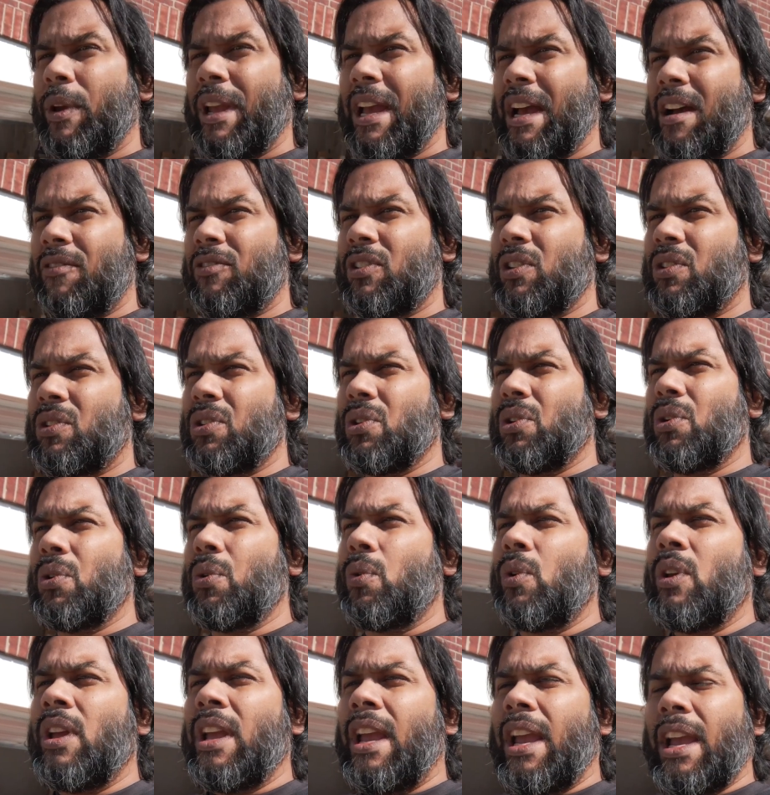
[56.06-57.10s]
What we have to
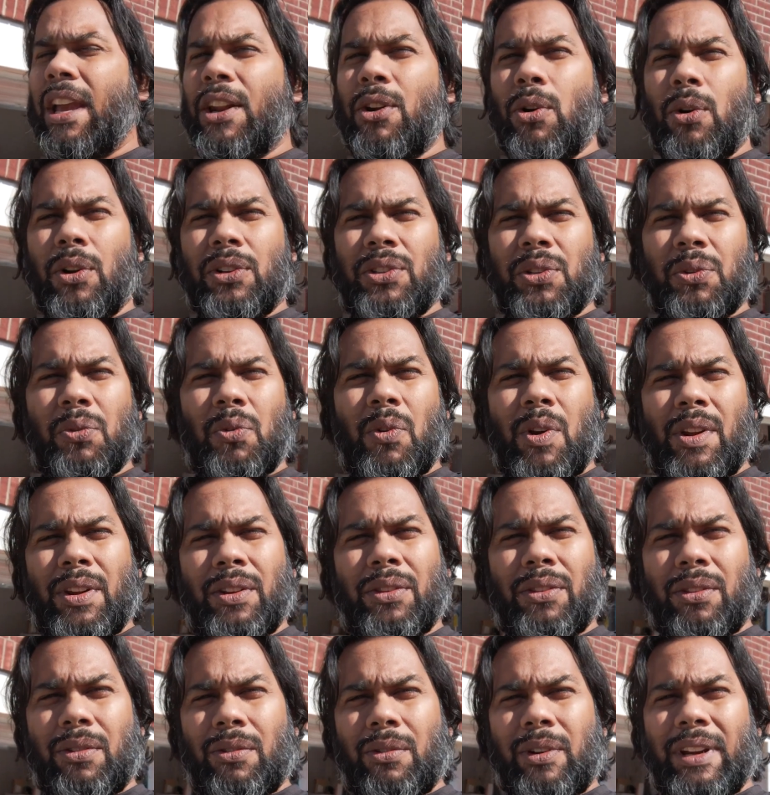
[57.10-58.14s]
do in order to
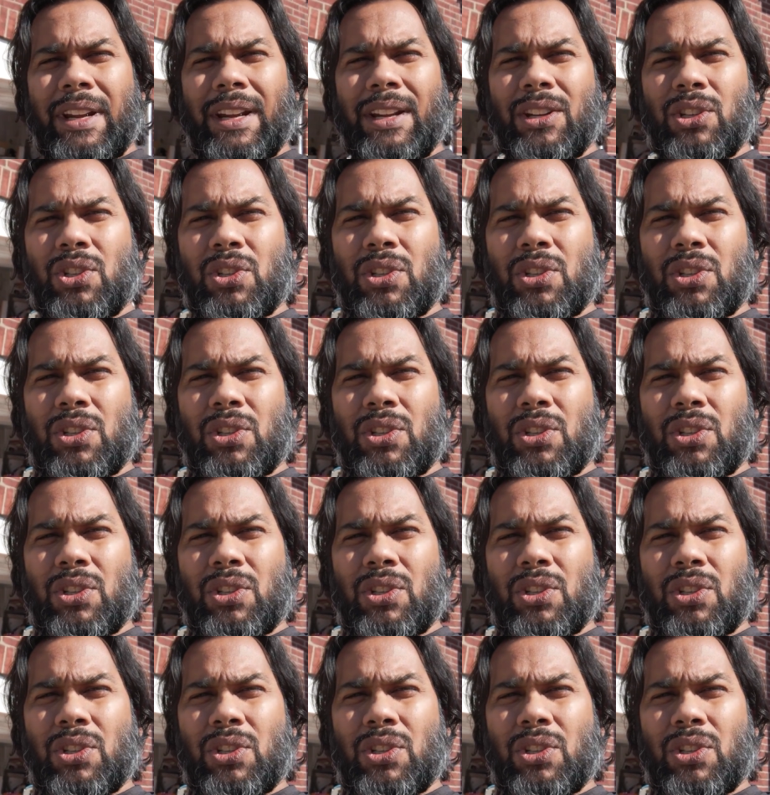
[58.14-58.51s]
run a three